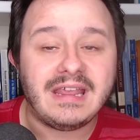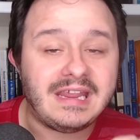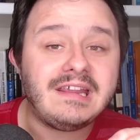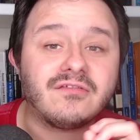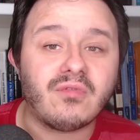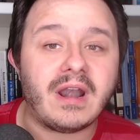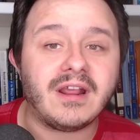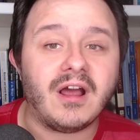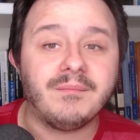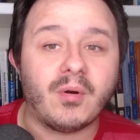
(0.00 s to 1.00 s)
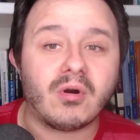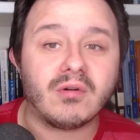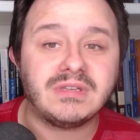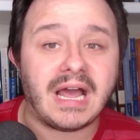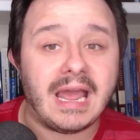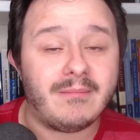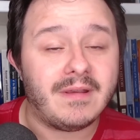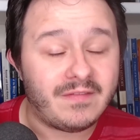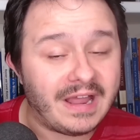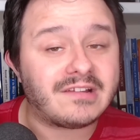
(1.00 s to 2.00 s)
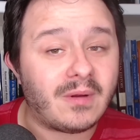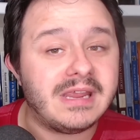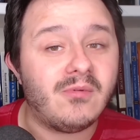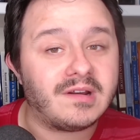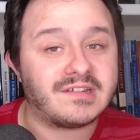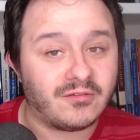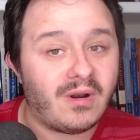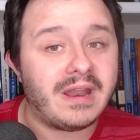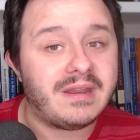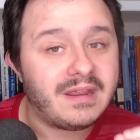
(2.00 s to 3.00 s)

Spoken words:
He's running on borrowed time. That's why he wants to run